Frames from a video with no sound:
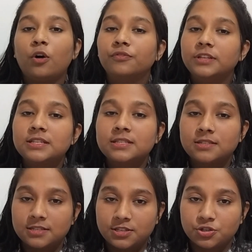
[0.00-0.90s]
of this
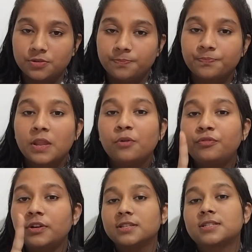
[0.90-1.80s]
decision.
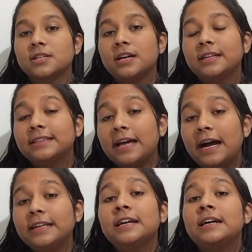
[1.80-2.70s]
First,
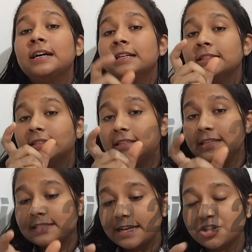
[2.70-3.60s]
that the
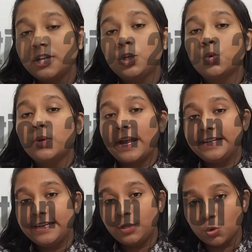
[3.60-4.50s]
section
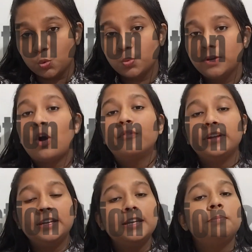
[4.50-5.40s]
292 of
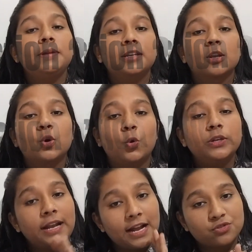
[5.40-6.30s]
Indian Penal Code
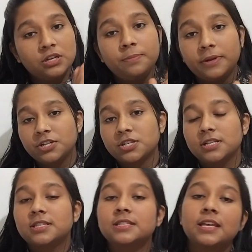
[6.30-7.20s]
that actually
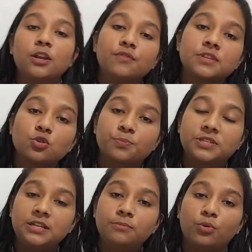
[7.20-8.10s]
punishes the sale of such
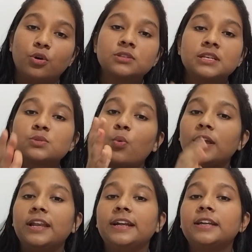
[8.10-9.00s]
obscene books is
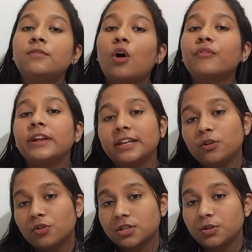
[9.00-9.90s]
violative of Indian
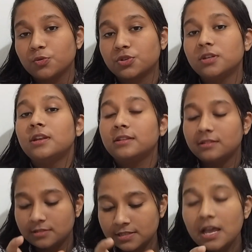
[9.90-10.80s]

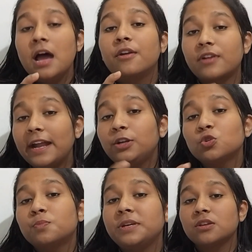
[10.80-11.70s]
Constitution's right to
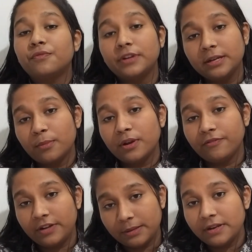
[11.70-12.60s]
speech of freedom
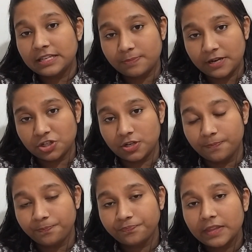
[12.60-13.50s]
and expression.
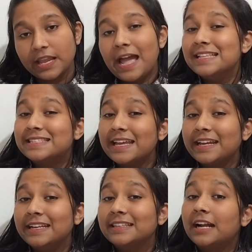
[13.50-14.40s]
And
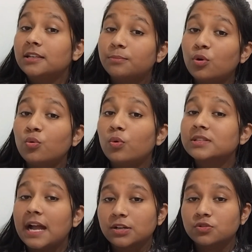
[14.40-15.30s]
second, that the book was
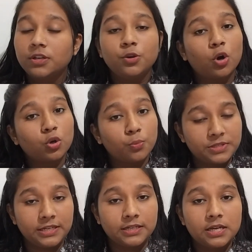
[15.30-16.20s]
actually not
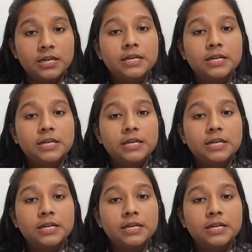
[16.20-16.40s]
obscene.